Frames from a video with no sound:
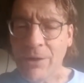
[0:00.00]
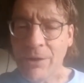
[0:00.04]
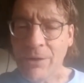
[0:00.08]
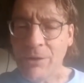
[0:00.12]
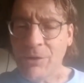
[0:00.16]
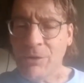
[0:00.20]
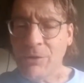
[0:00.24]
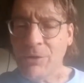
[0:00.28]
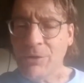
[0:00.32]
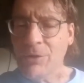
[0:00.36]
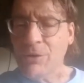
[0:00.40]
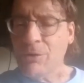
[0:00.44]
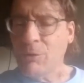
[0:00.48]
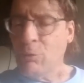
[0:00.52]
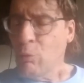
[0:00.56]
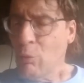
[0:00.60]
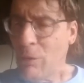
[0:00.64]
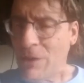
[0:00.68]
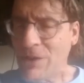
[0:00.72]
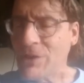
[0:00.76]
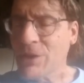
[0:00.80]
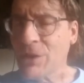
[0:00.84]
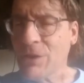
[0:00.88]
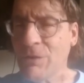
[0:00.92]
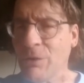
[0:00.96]
There's
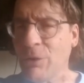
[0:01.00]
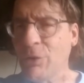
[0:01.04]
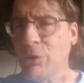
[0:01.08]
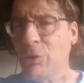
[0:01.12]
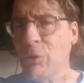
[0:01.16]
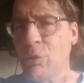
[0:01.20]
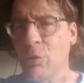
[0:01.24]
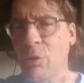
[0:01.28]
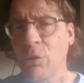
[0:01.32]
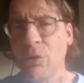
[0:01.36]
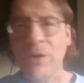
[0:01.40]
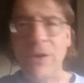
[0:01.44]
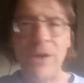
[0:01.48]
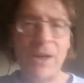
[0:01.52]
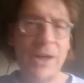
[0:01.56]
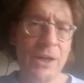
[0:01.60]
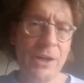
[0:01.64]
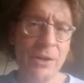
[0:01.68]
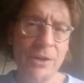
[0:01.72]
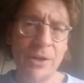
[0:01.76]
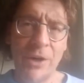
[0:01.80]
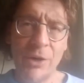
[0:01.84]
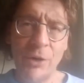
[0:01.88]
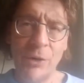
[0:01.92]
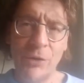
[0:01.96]
Westerville schools in that
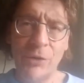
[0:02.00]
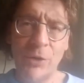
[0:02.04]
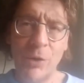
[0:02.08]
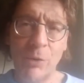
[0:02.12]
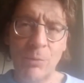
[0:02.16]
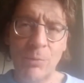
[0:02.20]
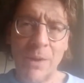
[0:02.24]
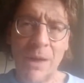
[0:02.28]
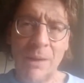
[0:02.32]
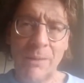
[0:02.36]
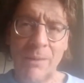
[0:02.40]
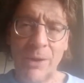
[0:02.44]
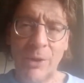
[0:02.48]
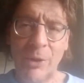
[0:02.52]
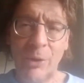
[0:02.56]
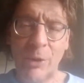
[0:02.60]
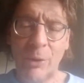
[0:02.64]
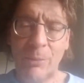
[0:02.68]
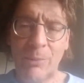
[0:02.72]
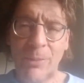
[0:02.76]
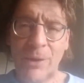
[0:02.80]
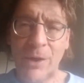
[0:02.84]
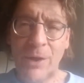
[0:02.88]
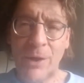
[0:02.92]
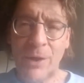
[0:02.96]
area, and also probably a
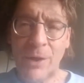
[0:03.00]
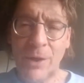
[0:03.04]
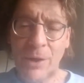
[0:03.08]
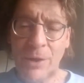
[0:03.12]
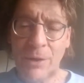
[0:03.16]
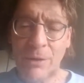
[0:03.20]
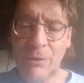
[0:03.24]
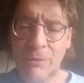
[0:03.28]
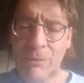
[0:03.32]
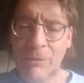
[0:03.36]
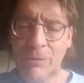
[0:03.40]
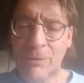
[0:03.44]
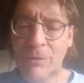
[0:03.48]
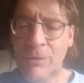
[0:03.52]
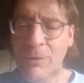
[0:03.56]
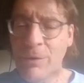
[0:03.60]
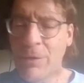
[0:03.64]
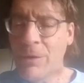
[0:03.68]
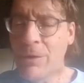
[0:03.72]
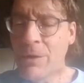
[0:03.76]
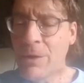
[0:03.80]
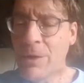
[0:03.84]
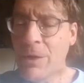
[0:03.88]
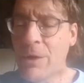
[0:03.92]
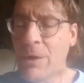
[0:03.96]
little bit of
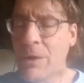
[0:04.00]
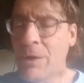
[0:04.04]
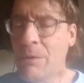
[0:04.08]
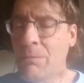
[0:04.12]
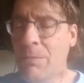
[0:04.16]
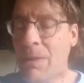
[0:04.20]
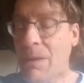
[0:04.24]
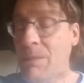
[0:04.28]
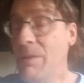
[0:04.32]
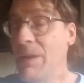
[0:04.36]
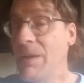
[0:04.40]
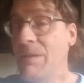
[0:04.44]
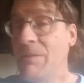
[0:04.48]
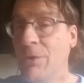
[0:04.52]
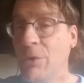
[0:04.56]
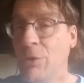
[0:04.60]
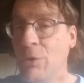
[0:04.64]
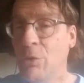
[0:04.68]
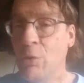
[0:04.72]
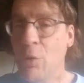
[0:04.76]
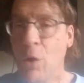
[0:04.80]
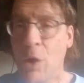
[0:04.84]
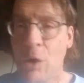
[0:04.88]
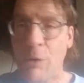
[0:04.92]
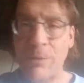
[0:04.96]
maybe
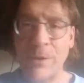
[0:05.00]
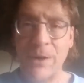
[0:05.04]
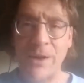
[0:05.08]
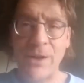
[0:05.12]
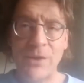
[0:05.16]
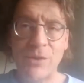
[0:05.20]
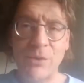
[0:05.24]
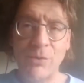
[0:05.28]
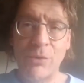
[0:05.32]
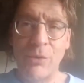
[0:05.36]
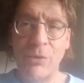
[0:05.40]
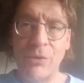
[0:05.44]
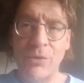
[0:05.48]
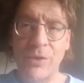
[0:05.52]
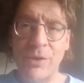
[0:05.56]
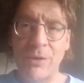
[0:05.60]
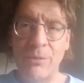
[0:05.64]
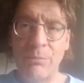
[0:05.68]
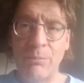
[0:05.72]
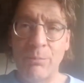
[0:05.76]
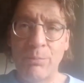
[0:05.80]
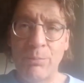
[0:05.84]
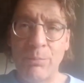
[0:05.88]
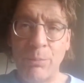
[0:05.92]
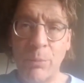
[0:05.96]
even New Albany schools
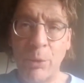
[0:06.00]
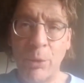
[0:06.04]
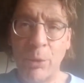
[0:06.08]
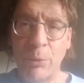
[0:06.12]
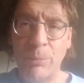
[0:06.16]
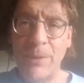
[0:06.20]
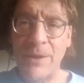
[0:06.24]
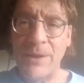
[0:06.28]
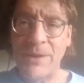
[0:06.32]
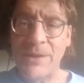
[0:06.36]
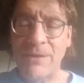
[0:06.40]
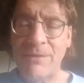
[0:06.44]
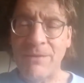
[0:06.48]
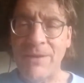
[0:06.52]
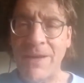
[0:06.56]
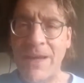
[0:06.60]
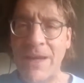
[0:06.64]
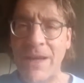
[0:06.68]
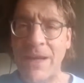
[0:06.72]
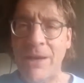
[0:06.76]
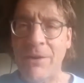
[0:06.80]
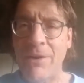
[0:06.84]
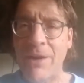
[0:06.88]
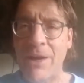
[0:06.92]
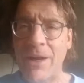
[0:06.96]
and little bits of
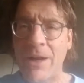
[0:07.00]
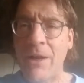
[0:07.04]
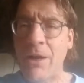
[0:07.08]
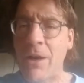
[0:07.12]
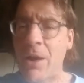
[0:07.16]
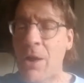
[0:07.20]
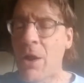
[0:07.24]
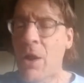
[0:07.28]
that area.